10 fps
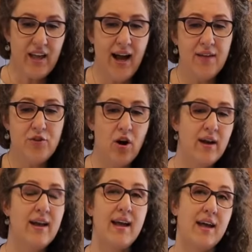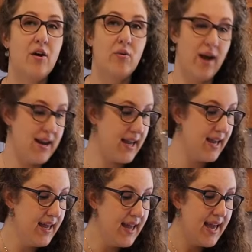I've gone ahead already
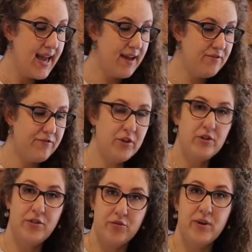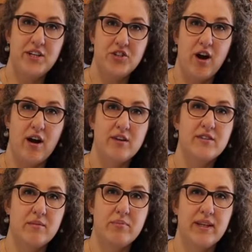and filled 3 jars
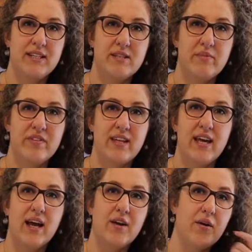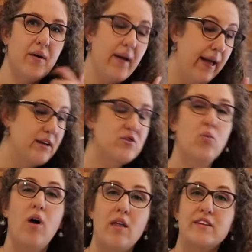and placed them in the canner. So
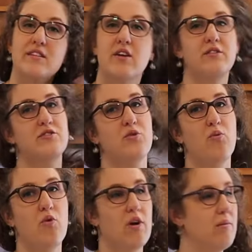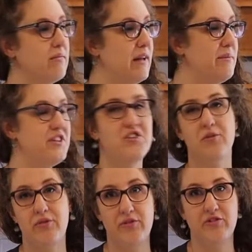while this starts to warm, let me share
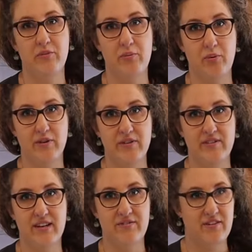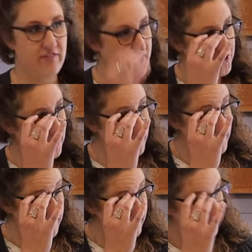with you some important safety features.